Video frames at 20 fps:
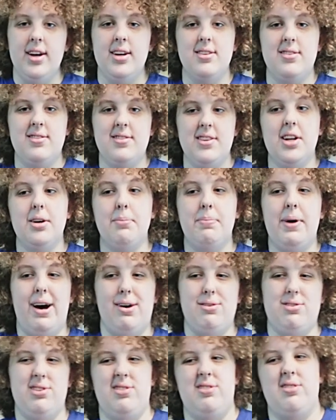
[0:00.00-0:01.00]
Cedar
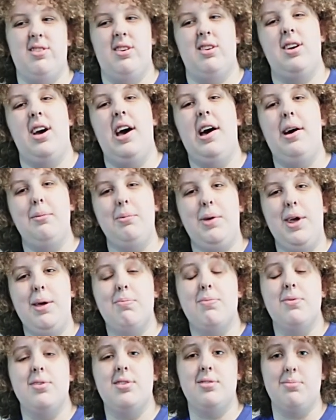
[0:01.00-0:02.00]
pouches are to help
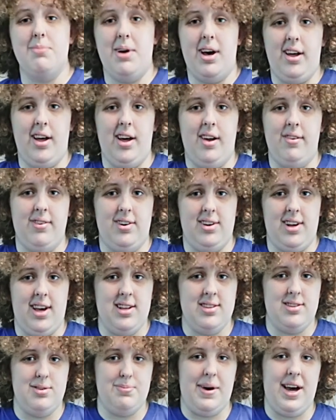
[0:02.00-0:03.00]
keep the smell out of your
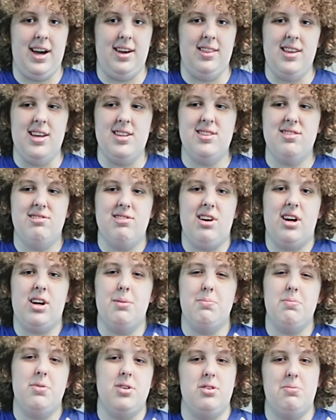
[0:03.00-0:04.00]
dance bag. They suck
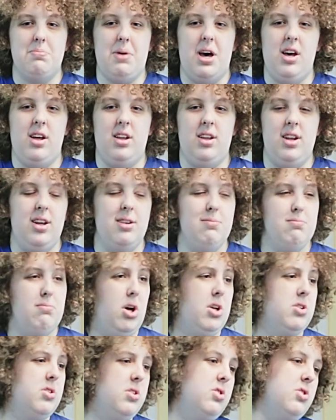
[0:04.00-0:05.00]
up the smell and it
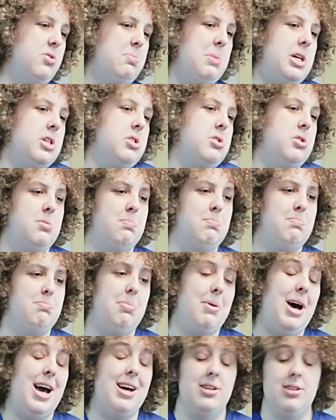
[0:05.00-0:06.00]
also just makes your
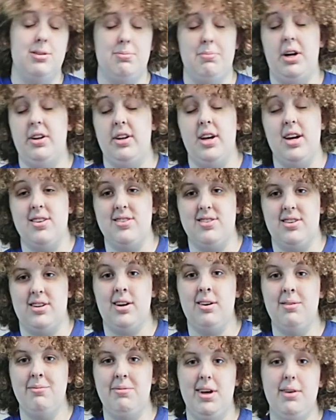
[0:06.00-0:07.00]
bag smell
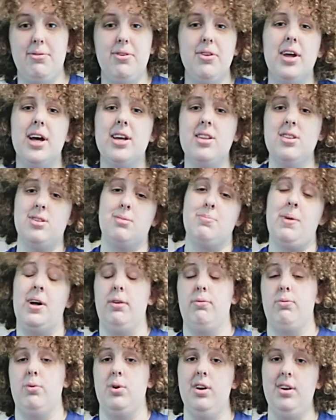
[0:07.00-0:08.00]
nicer, if you like the
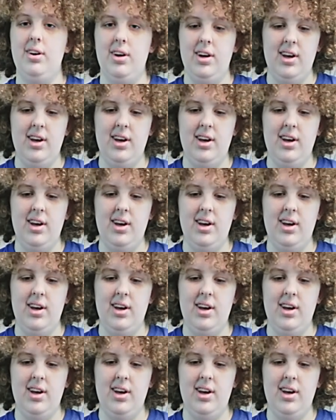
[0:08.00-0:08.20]
smell of wood.